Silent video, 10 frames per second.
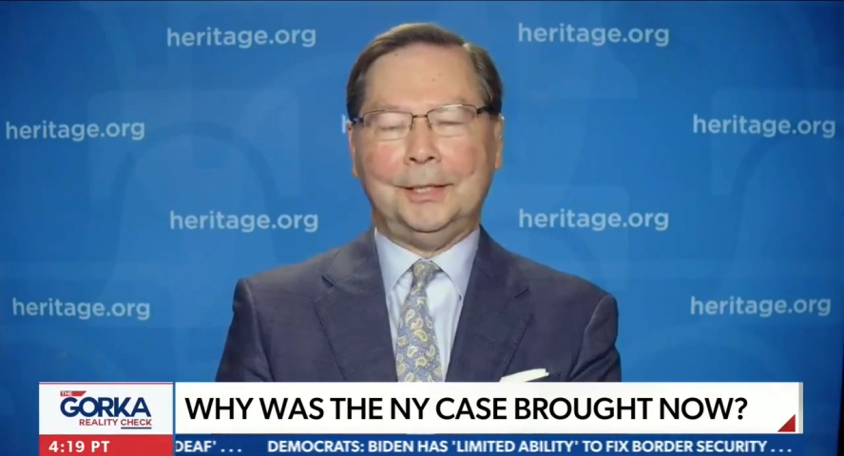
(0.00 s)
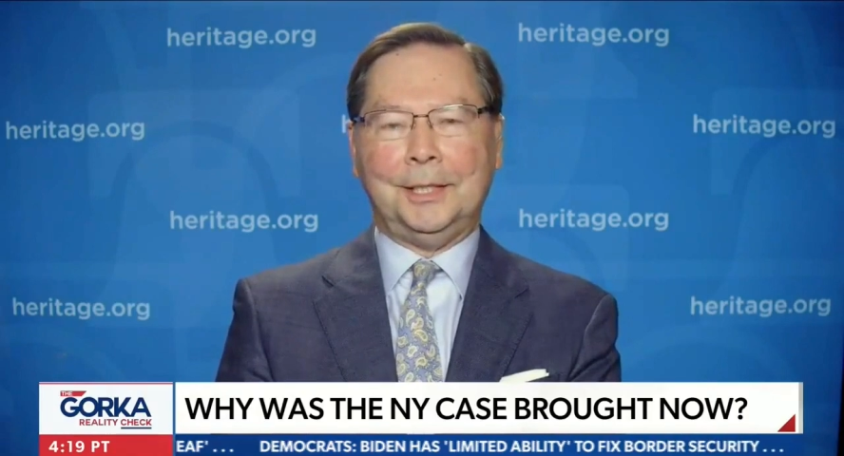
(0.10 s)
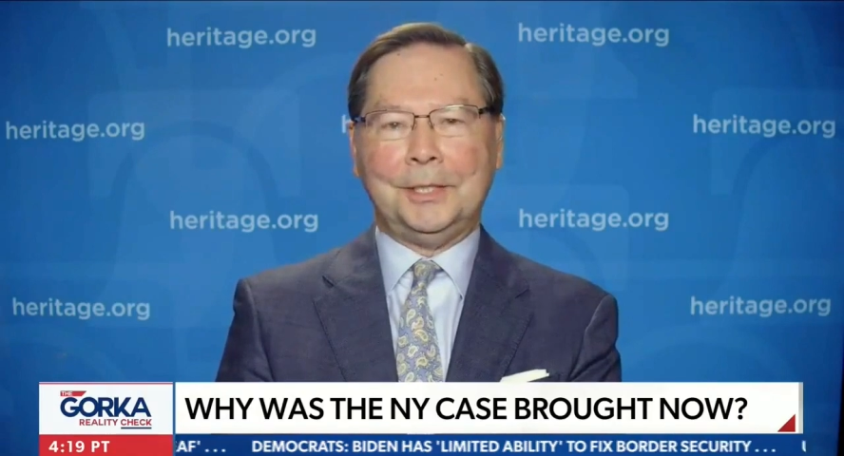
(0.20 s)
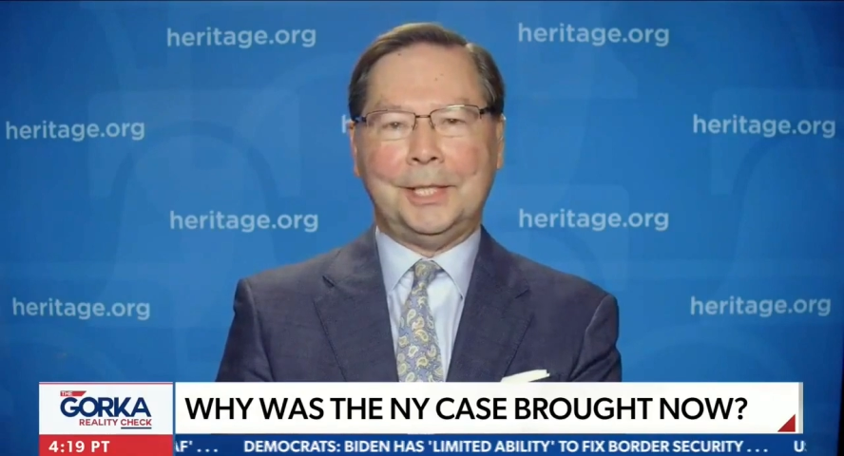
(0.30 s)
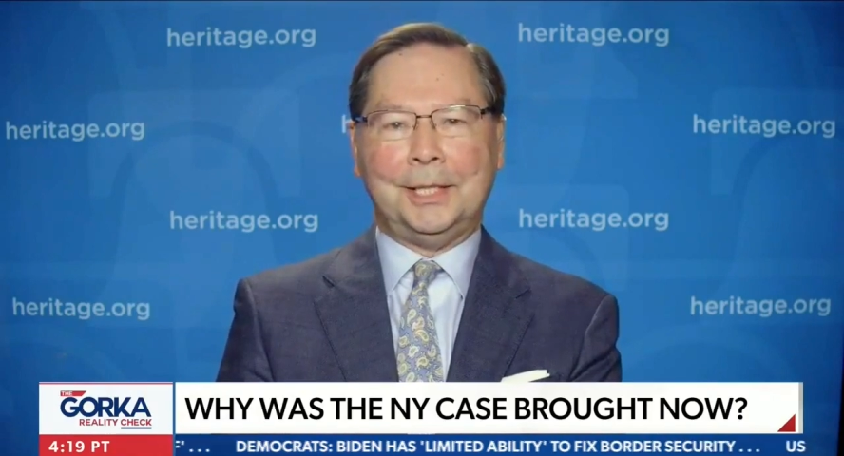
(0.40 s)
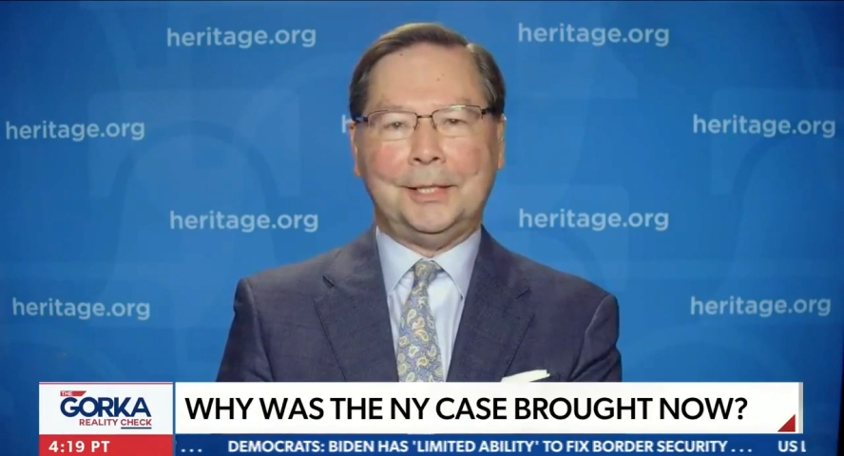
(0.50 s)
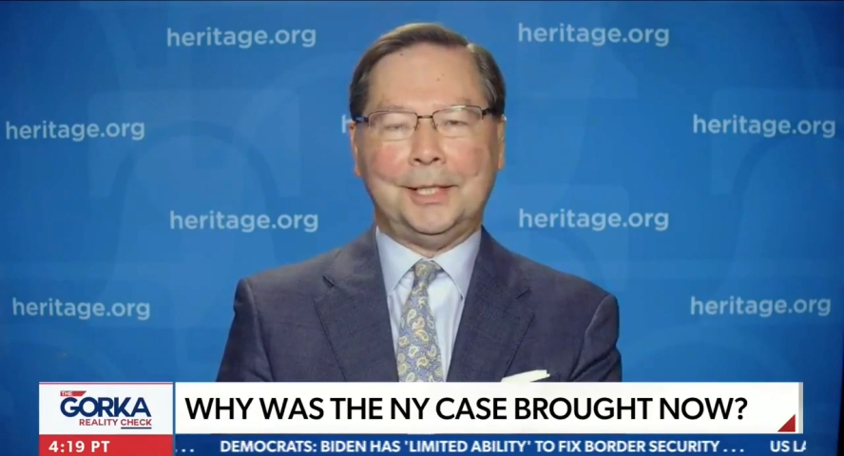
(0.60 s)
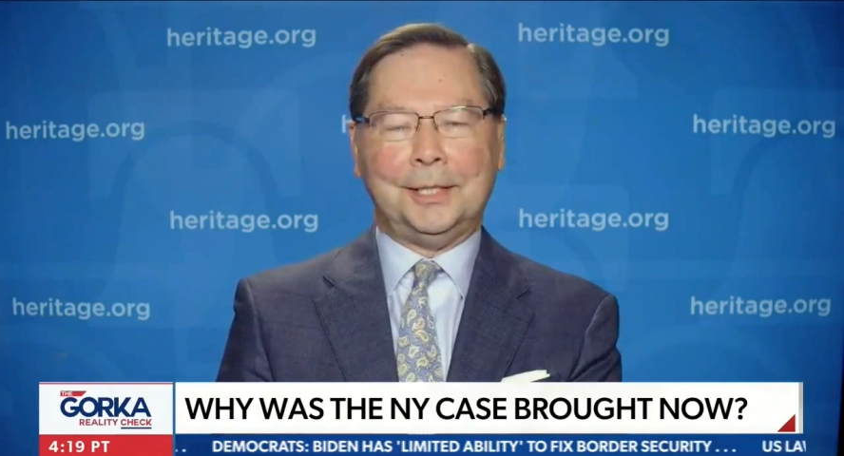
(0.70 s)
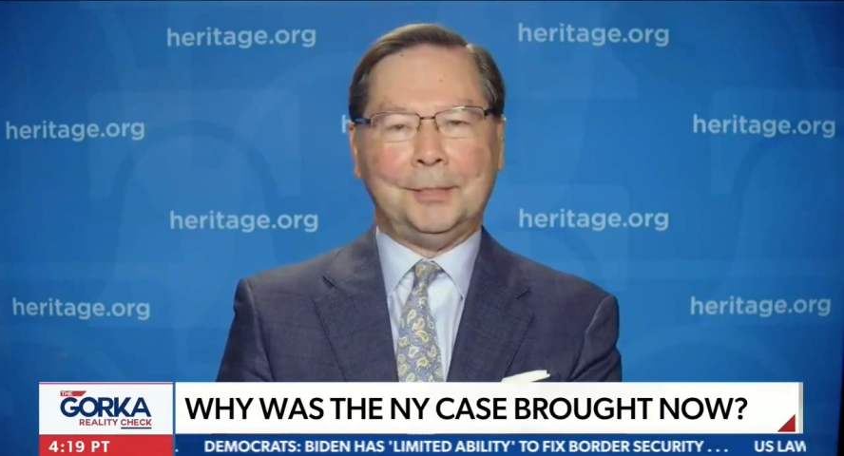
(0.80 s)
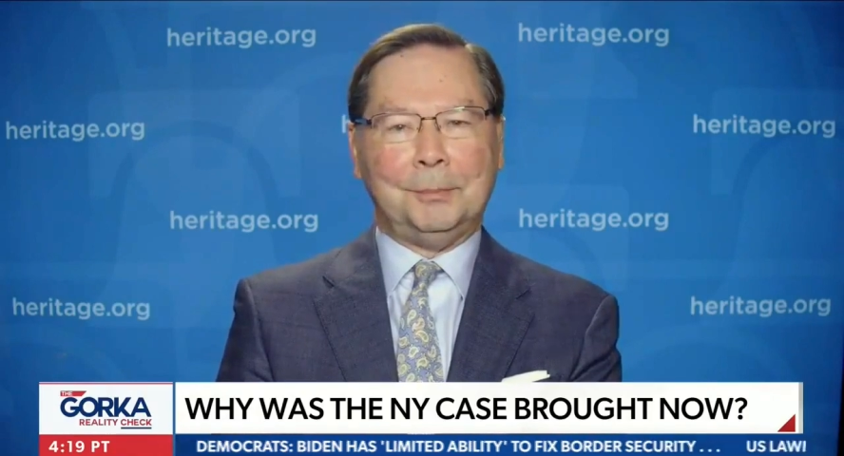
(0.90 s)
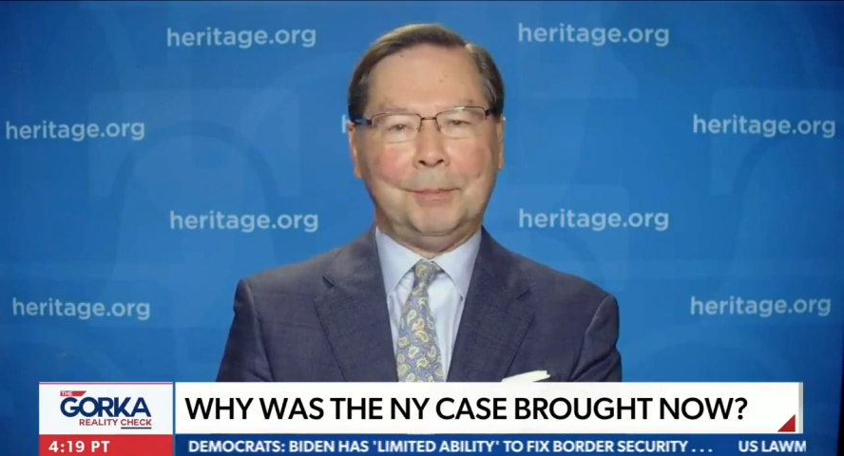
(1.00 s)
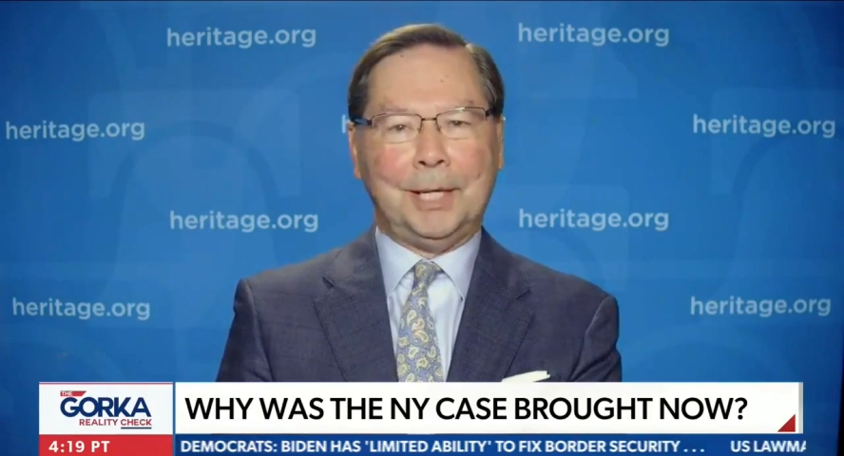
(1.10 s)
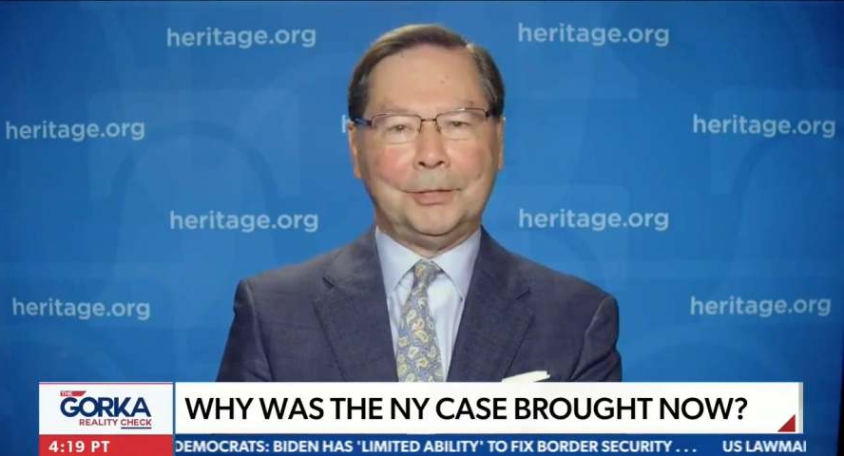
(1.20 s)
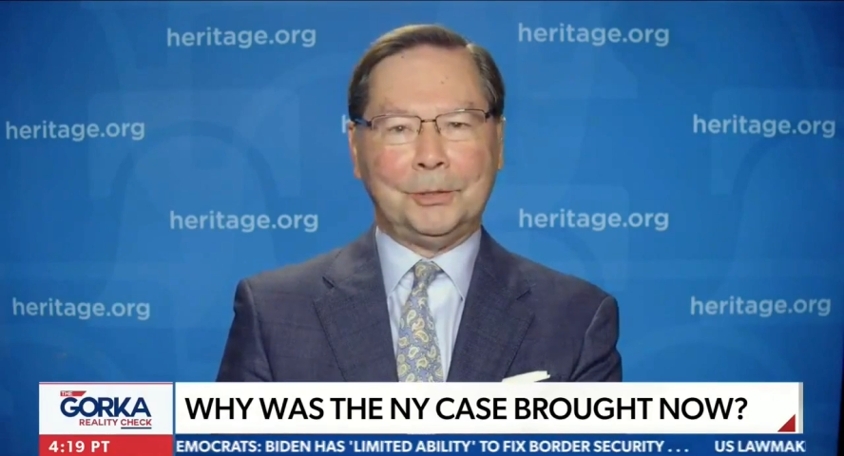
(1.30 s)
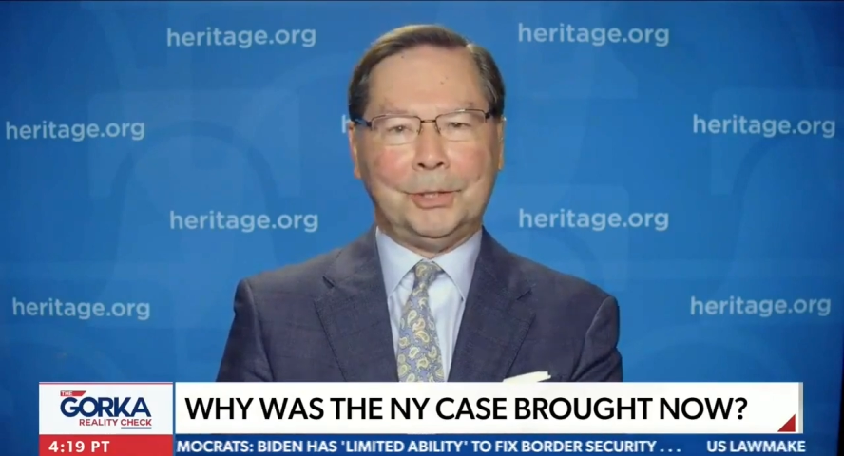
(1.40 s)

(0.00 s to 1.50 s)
They said that Michael